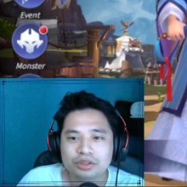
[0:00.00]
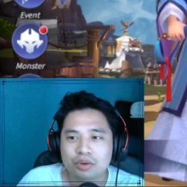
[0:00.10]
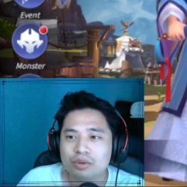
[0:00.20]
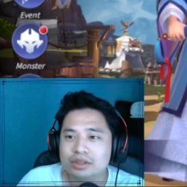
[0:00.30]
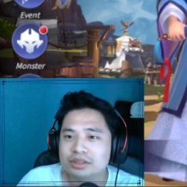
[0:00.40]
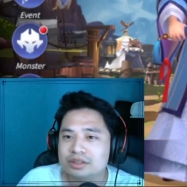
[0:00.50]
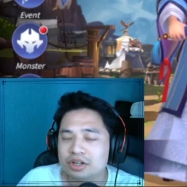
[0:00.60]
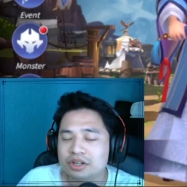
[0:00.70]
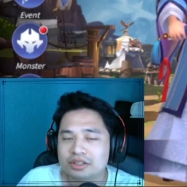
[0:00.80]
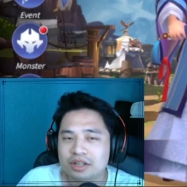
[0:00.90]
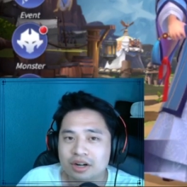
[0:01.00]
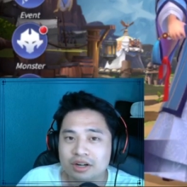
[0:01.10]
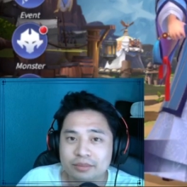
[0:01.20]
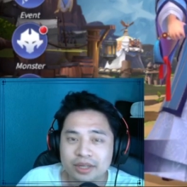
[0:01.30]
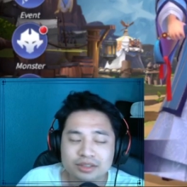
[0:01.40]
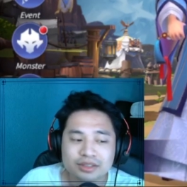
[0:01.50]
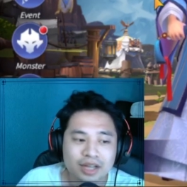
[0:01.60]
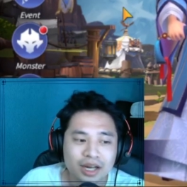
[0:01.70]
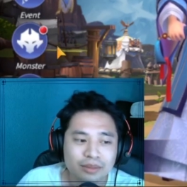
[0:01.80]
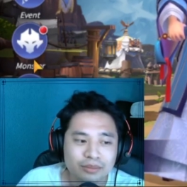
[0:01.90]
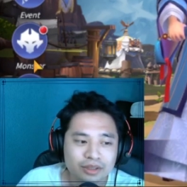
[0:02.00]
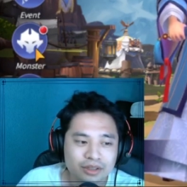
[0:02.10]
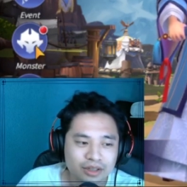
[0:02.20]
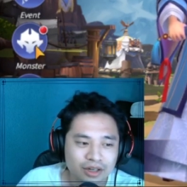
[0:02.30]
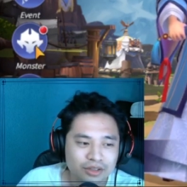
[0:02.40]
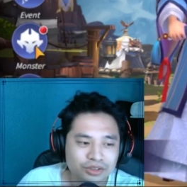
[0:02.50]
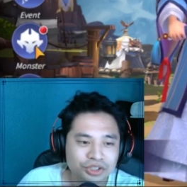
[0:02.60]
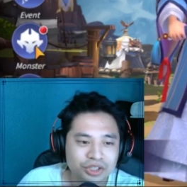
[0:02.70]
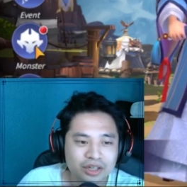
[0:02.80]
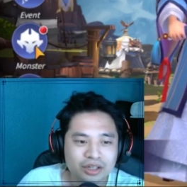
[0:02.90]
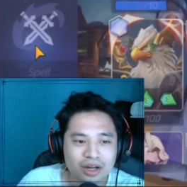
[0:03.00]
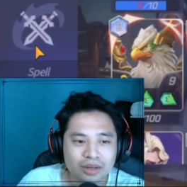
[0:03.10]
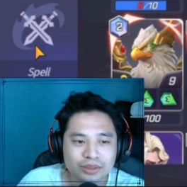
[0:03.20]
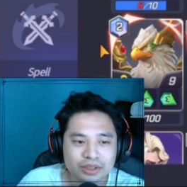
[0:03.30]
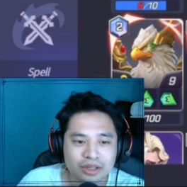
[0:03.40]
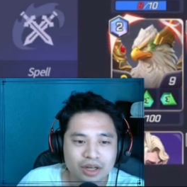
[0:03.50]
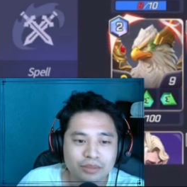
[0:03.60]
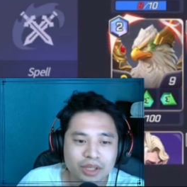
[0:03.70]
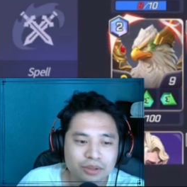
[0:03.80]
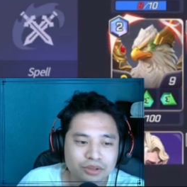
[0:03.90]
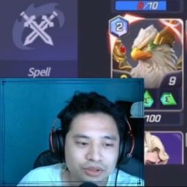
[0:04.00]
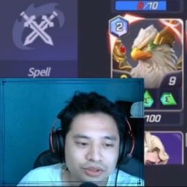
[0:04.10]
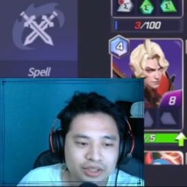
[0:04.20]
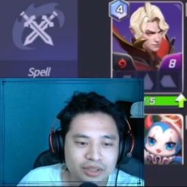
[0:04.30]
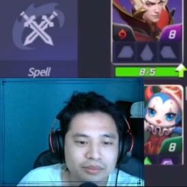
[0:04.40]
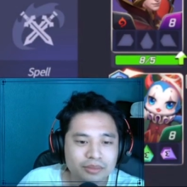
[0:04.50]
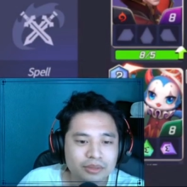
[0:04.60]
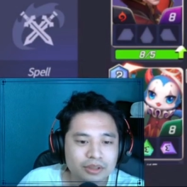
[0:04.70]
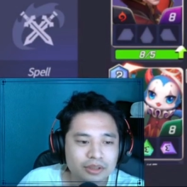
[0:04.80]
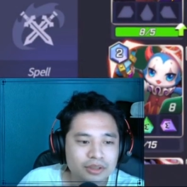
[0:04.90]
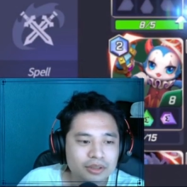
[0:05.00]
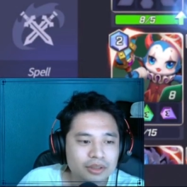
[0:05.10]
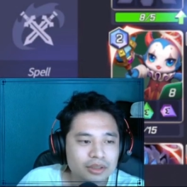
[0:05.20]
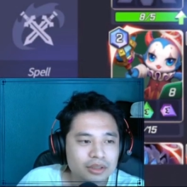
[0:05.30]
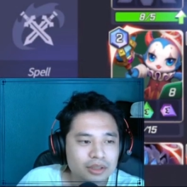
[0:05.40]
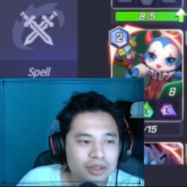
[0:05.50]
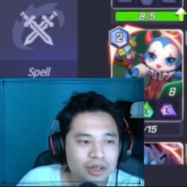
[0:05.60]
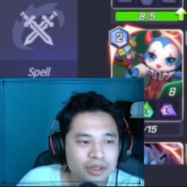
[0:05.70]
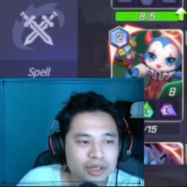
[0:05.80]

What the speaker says: once our Armail's time to shine comes, then I'll be able to use him. Yeah,